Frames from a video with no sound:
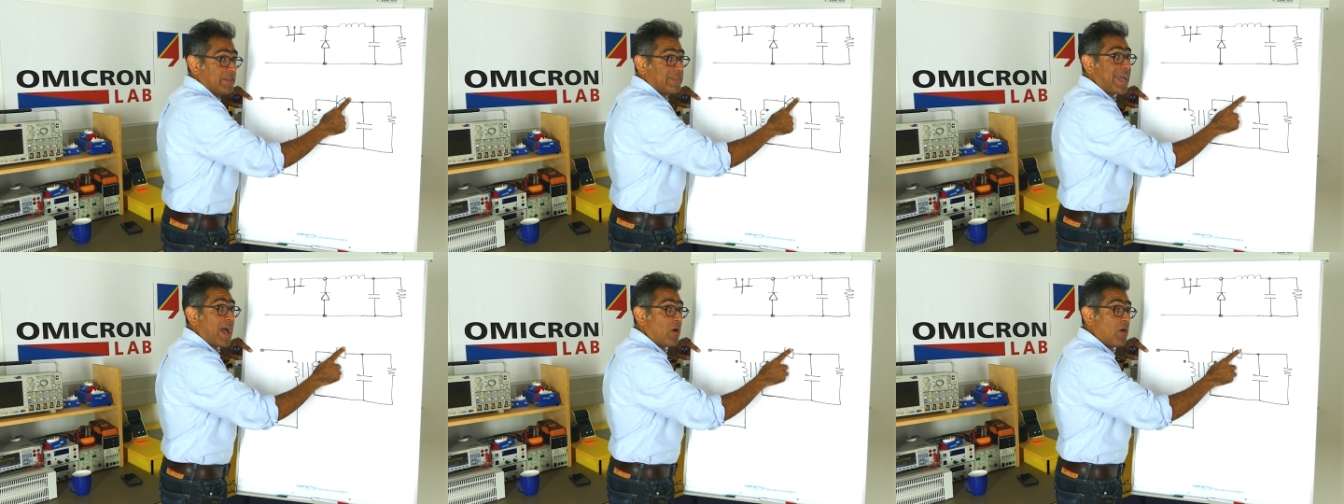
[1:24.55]

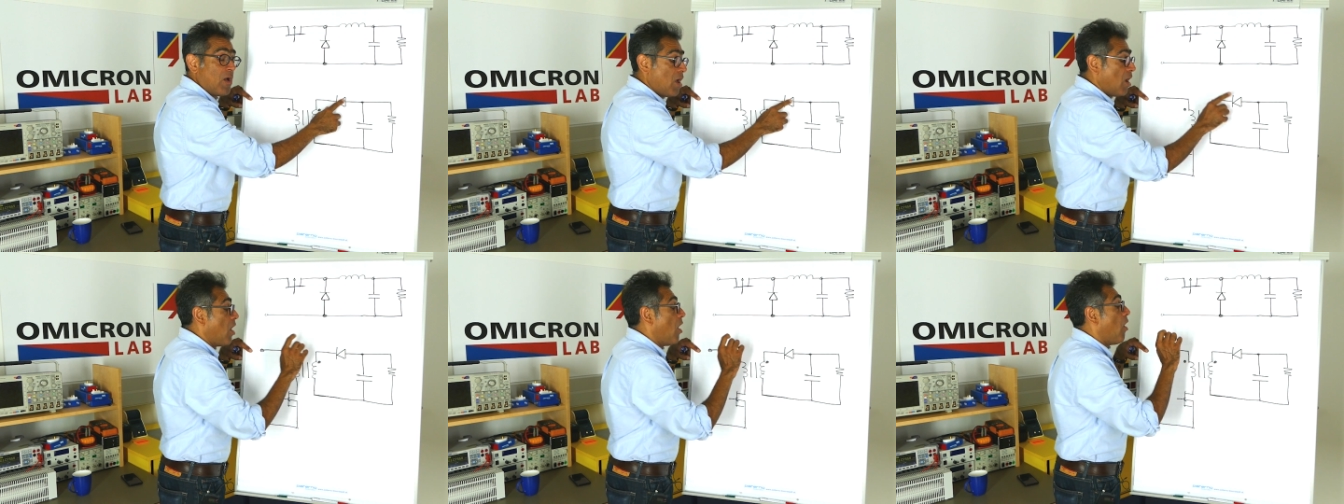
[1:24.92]
Now,
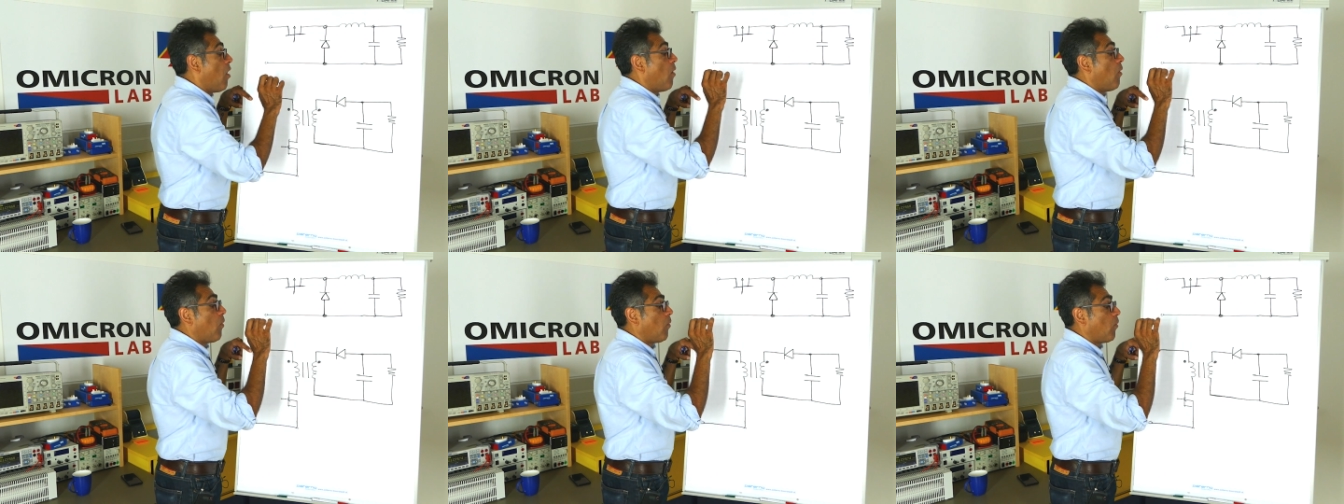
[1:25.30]

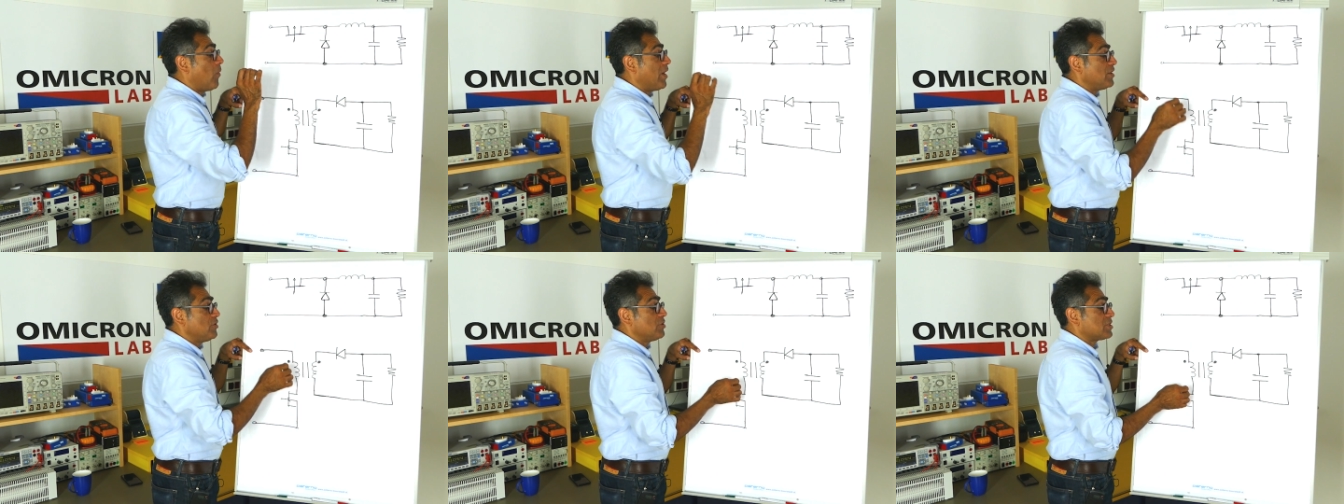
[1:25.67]

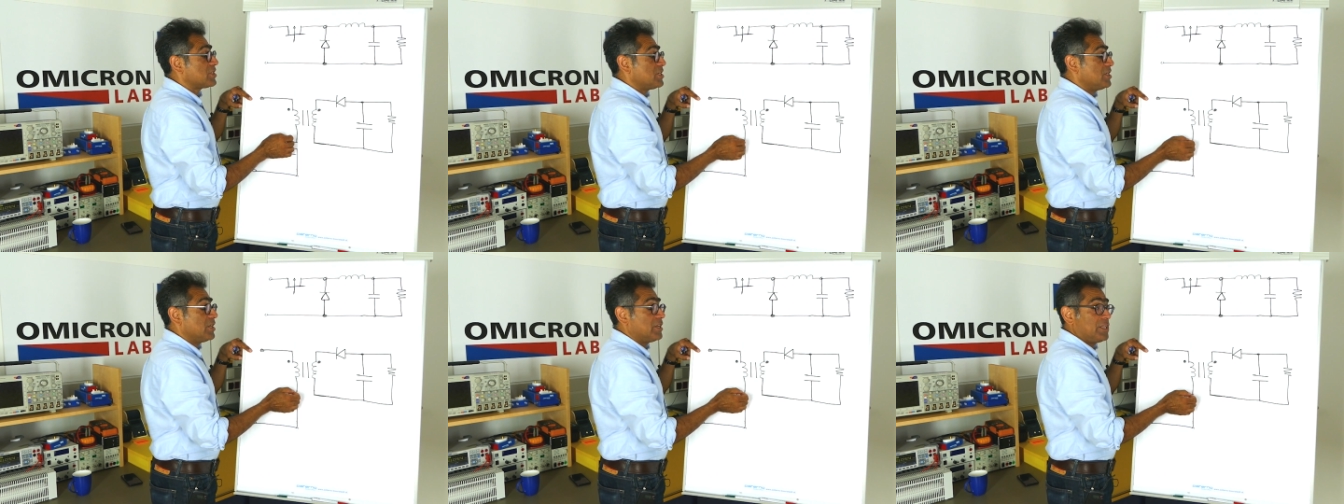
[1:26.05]
when you
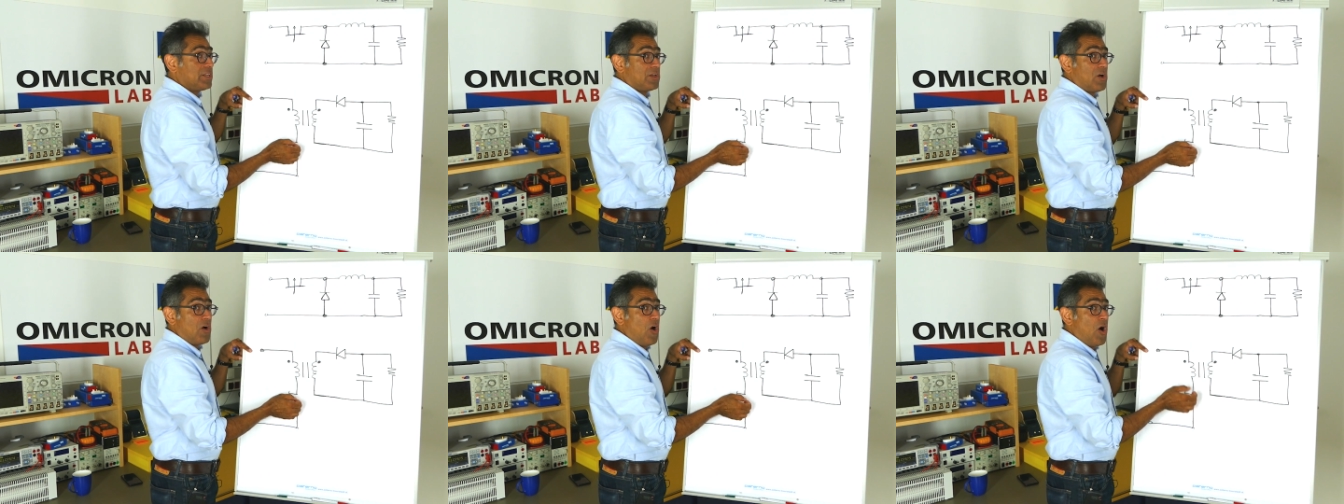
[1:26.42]
turn
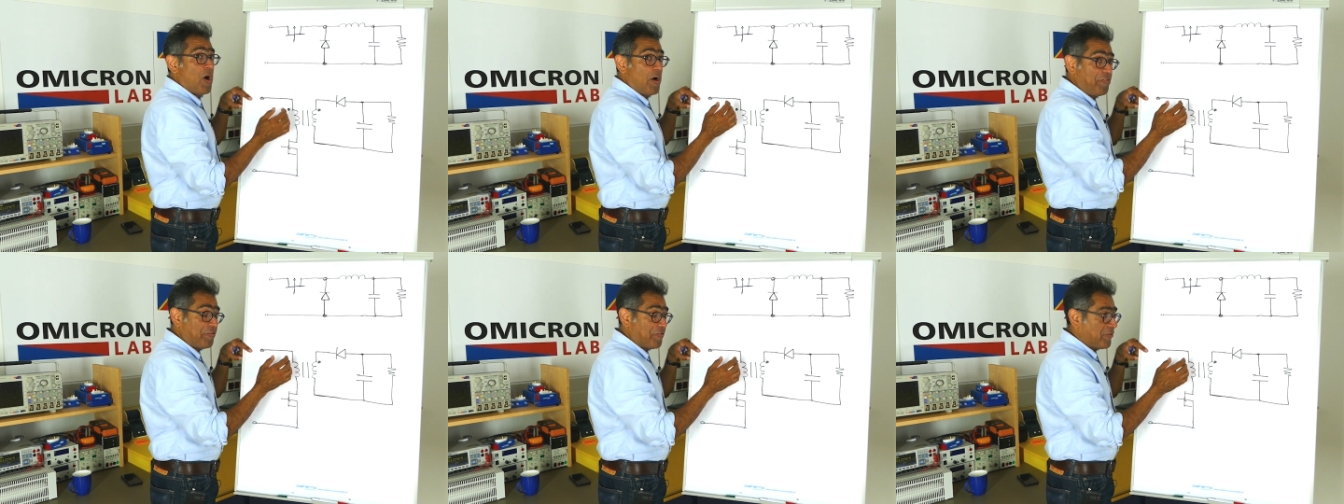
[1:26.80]
it
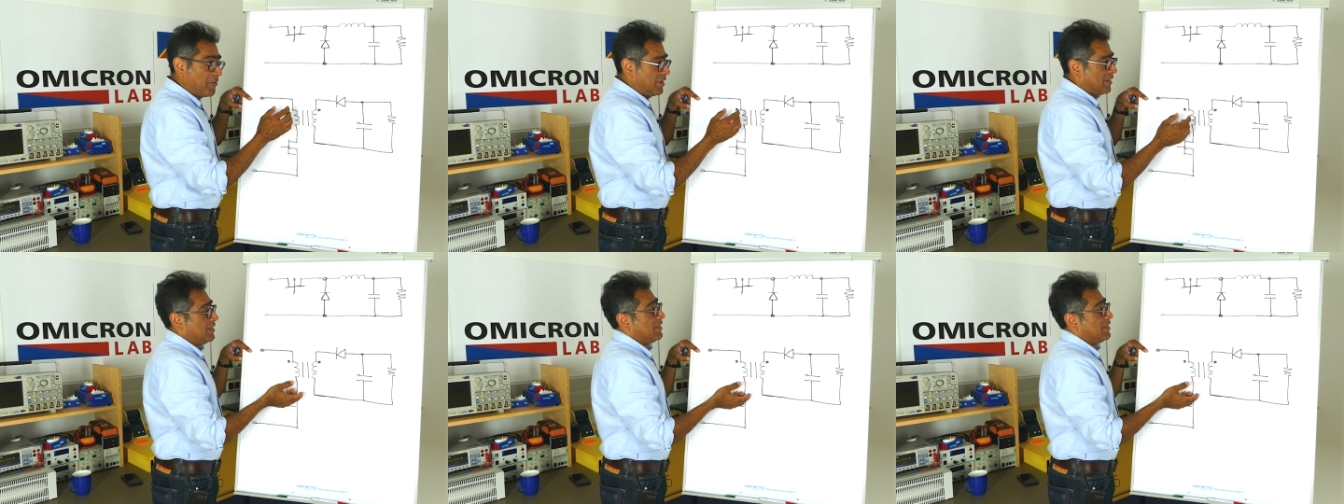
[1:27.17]
off,